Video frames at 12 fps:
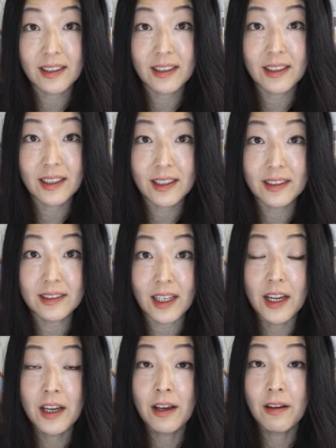because
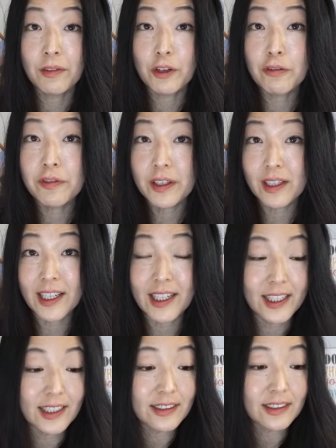their feeling
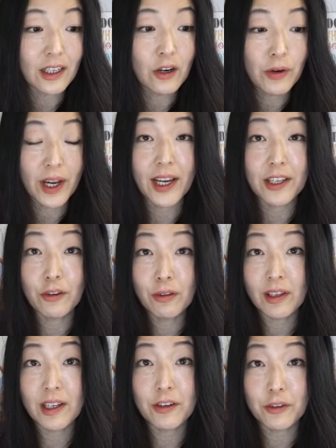is, okay, you
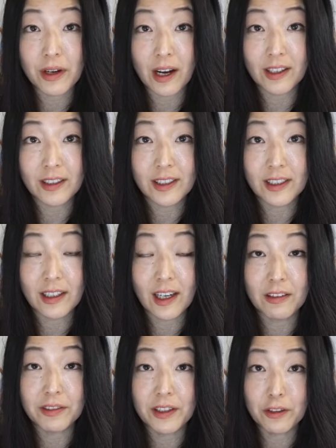think you're not good
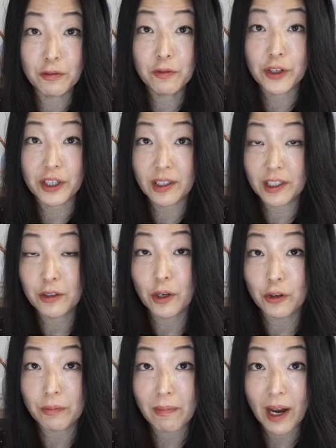enough and therefore you need to
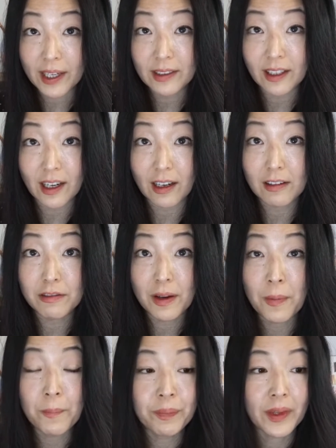earn my love,
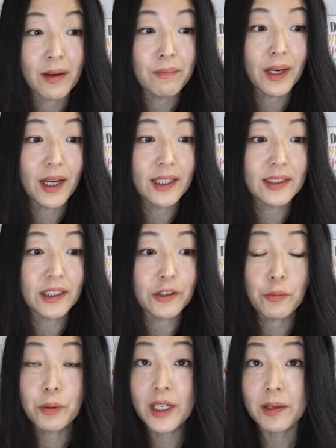but
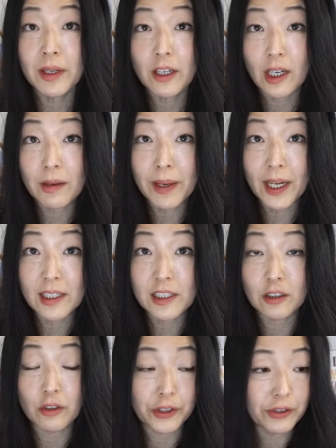you're putting me on a
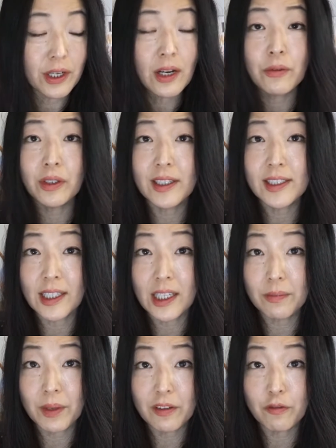pedestal. You're not really
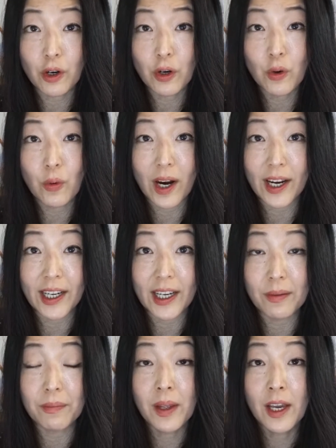seeing me for who I
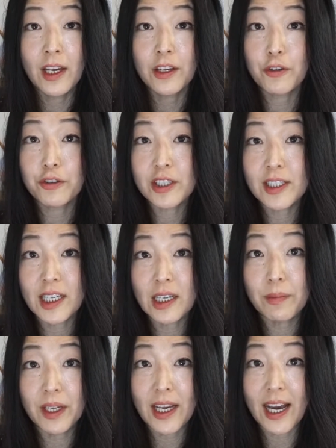am. You're just
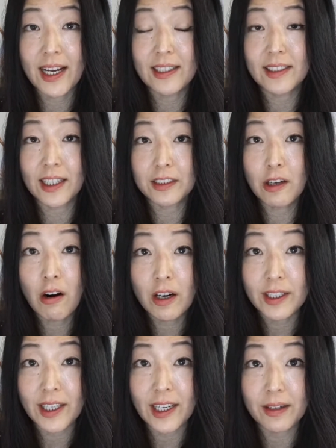seeing me as a
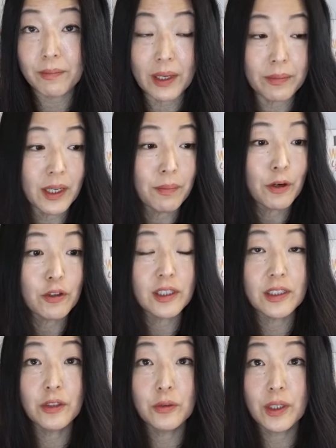target, maybe a
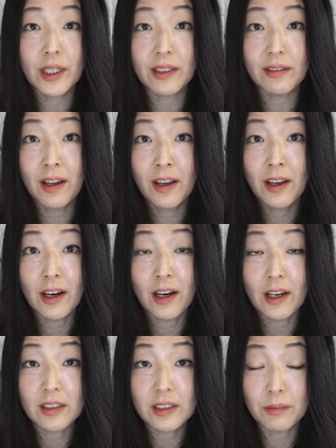person who can
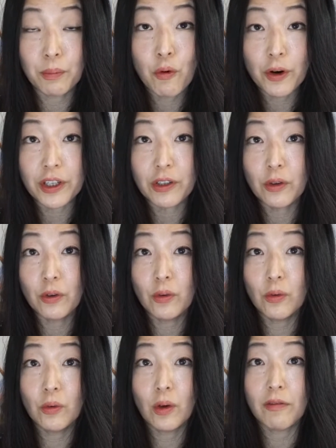support
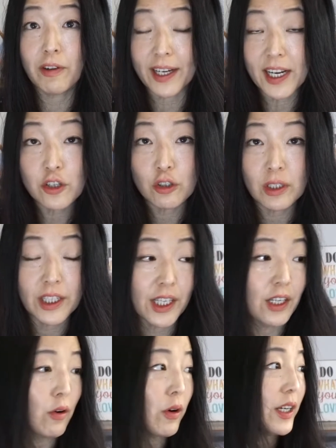you
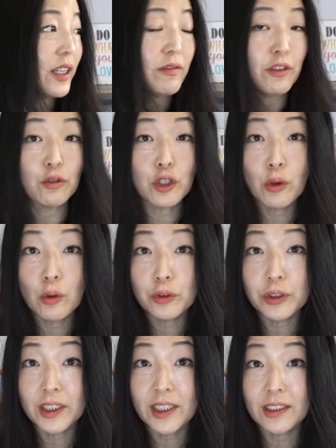financially or give you
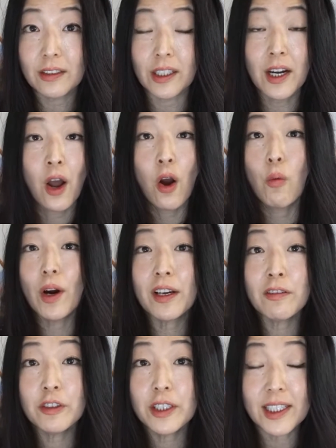children or
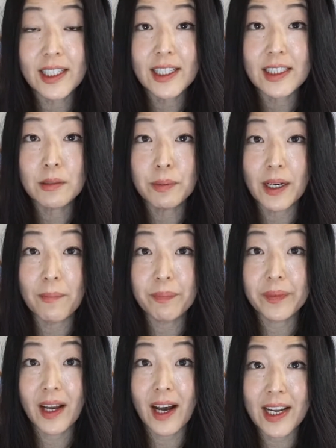whatever it is,
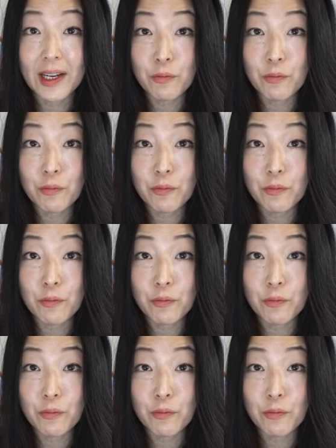but I am